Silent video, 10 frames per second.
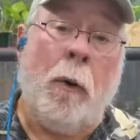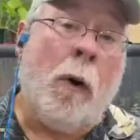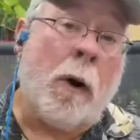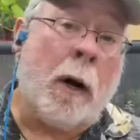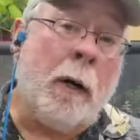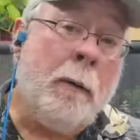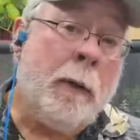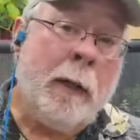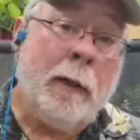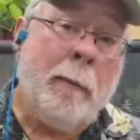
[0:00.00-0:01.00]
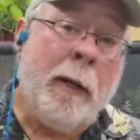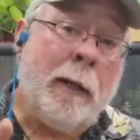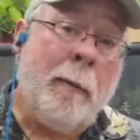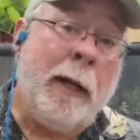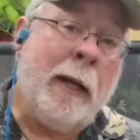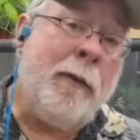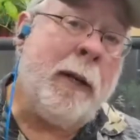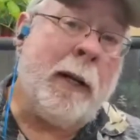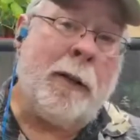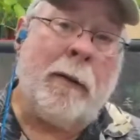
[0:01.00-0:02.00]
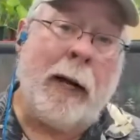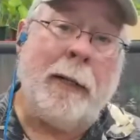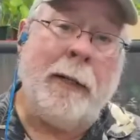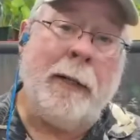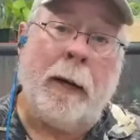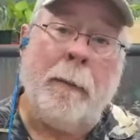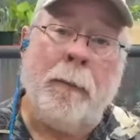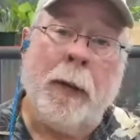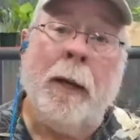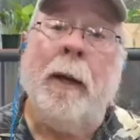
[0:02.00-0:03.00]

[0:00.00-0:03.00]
Or let me, let me give you another idea